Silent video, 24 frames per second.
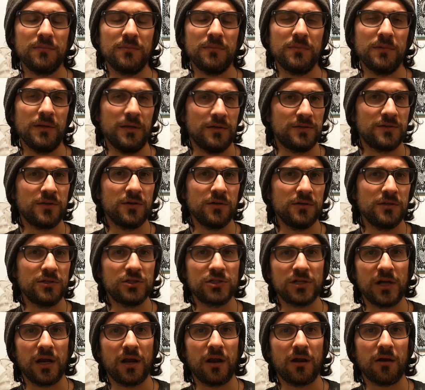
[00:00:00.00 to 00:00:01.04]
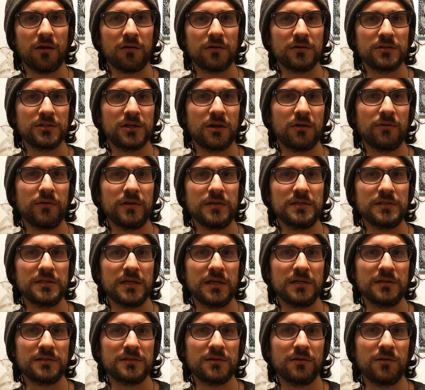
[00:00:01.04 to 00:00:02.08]
It's good to share these
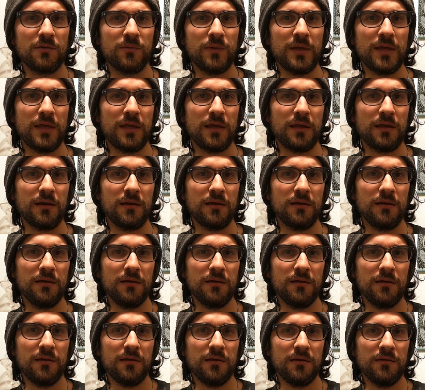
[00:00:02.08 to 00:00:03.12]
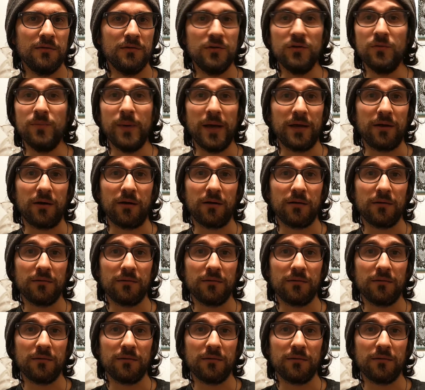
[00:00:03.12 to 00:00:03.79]
things so that we can do better.